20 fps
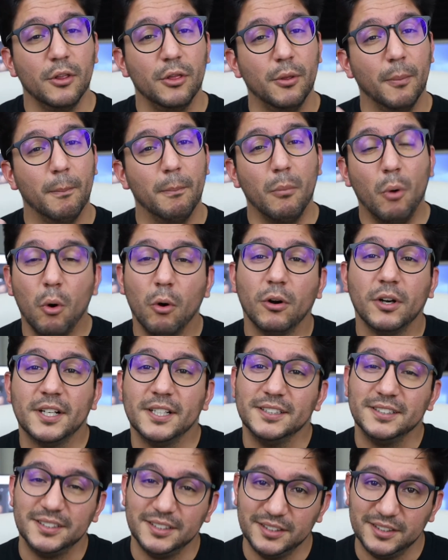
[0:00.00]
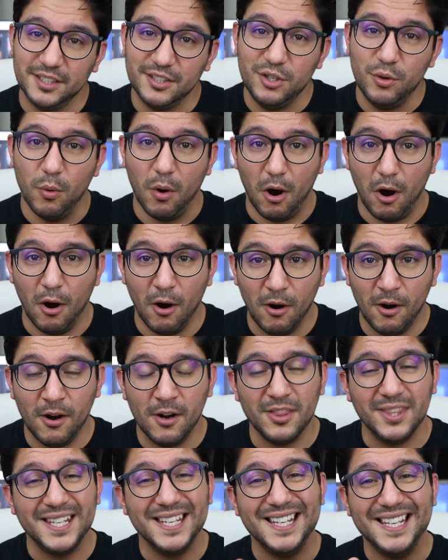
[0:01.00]
the more consistent you
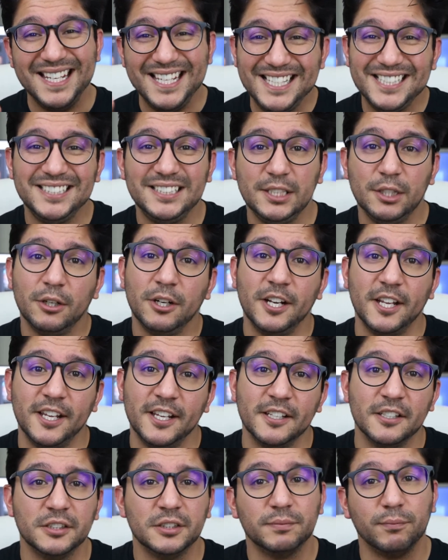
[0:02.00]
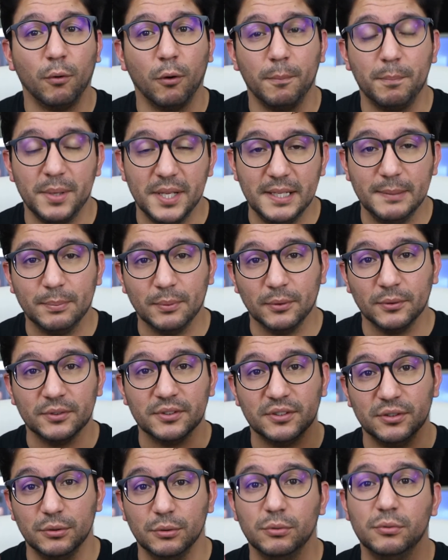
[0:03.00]
are, the easier it is for people
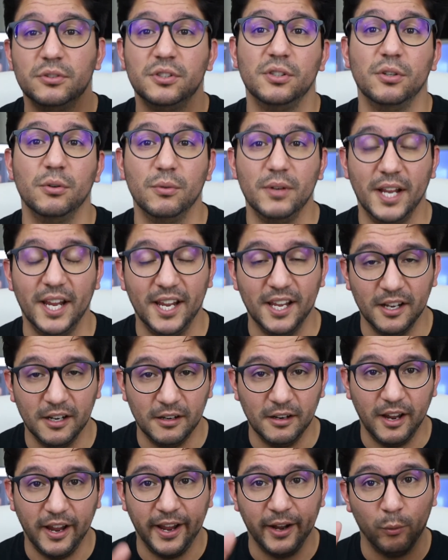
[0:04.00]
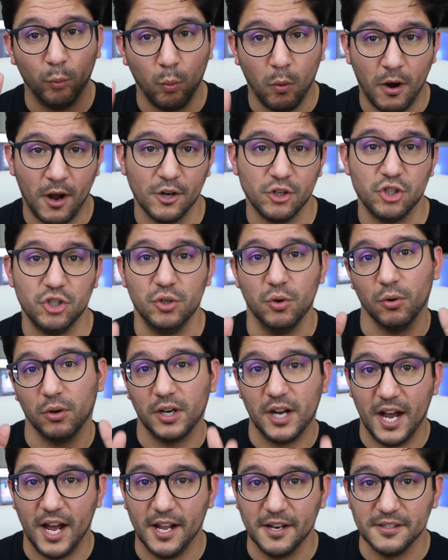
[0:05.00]
to tune in and watch your
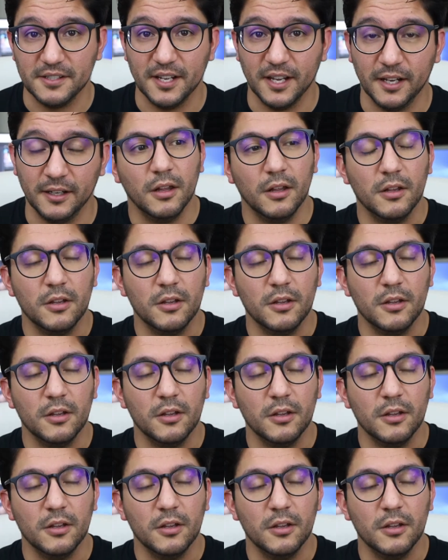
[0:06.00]
content.